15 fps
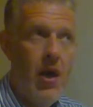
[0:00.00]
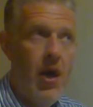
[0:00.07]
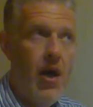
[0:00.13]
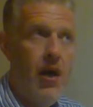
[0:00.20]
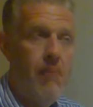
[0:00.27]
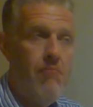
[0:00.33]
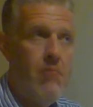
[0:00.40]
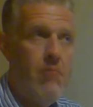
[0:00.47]

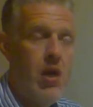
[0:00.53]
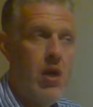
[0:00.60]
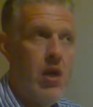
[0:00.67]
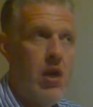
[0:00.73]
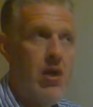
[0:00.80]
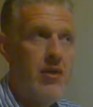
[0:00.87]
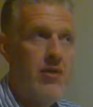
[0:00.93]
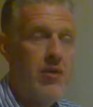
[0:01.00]
um,
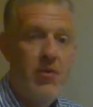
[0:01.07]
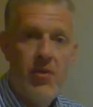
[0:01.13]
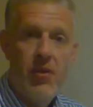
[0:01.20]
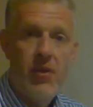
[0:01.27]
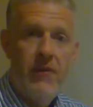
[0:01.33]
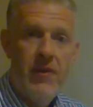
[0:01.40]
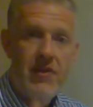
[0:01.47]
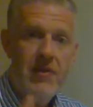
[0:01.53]
is the
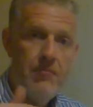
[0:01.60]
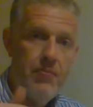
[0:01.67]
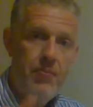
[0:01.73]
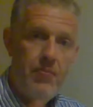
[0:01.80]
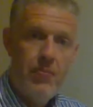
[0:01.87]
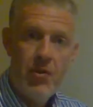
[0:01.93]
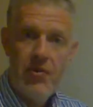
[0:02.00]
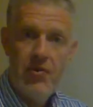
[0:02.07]
result of us
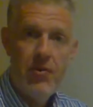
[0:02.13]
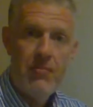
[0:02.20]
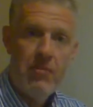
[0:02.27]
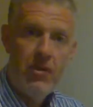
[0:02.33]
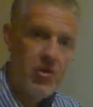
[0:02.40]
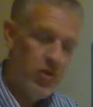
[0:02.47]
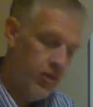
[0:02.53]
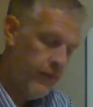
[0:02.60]
pursuing
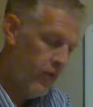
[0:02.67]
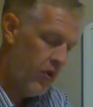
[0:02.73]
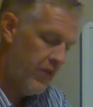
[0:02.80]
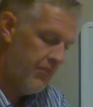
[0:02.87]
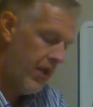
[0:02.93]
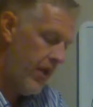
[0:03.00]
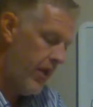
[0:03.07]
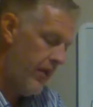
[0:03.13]
pleasure and
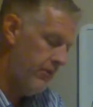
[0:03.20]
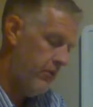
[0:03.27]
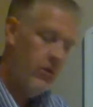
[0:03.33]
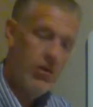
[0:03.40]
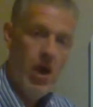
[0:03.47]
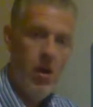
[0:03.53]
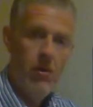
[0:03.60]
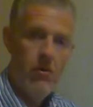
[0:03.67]
avoiding pain.
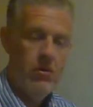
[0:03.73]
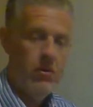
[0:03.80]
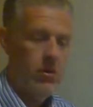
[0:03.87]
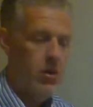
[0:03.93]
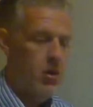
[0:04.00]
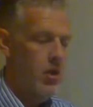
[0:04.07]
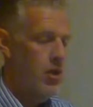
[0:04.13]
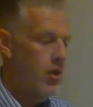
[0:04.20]
No.
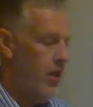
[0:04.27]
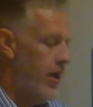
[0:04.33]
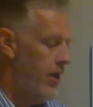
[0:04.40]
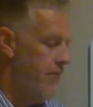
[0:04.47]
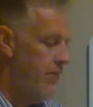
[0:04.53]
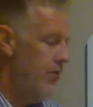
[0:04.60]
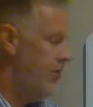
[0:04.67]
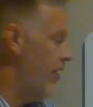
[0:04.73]

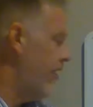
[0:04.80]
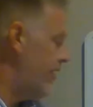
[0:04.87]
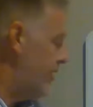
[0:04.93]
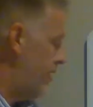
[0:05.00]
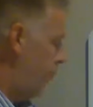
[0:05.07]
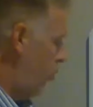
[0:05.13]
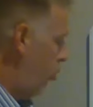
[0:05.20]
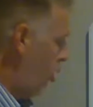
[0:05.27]
Okay. So that's
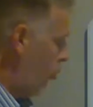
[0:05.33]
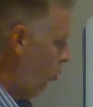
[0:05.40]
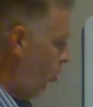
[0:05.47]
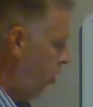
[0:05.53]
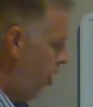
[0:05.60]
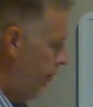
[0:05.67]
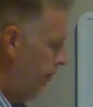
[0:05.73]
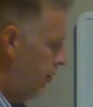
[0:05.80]
point
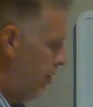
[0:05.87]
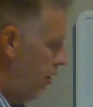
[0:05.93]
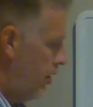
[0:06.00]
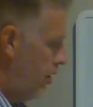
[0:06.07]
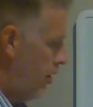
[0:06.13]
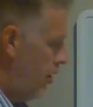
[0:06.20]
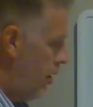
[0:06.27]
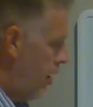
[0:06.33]
one.
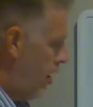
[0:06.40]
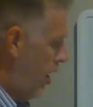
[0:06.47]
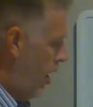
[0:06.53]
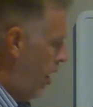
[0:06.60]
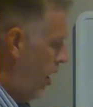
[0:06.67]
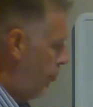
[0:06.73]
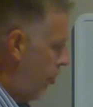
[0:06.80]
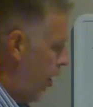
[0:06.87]

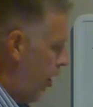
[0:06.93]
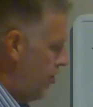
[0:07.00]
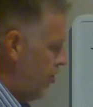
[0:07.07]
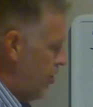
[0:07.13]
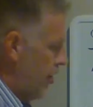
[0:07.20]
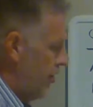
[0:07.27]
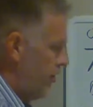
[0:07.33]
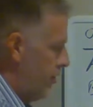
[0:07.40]
Our
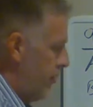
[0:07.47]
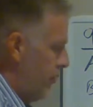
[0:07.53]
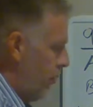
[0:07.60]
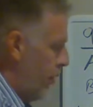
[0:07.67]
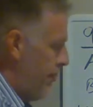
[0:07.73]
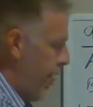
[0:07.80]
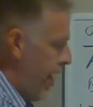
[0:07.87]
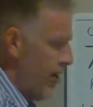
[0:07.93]
projects,
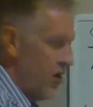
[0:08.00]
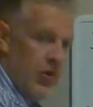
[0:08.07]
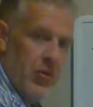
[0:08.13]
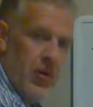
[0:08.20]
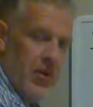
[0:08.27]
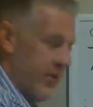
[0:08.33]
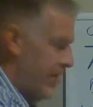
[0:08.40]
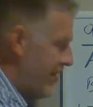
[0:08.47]
what matters
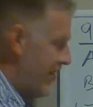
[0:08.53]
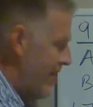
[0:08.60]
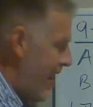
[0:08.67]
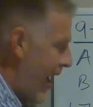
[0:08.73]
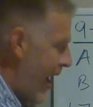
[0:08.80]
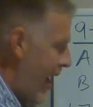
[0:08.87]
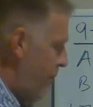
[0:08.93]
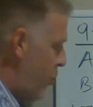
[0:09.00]
to us, is
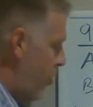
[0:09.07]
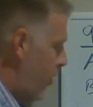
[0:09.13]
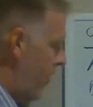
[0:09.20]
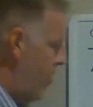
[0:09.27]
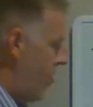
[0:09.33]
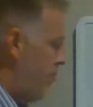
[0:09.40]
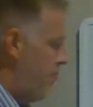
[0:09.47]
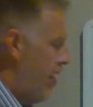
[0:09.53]
not
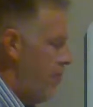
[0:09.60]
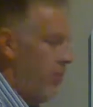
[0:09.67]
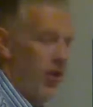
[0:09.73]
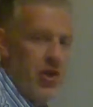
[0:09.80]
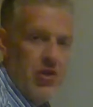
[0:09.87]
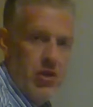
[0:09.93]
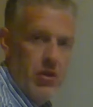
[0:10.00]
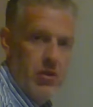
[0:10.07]
motivated by
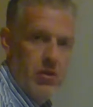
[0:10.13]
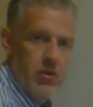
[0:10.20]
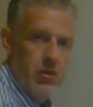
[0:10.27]
pleasure.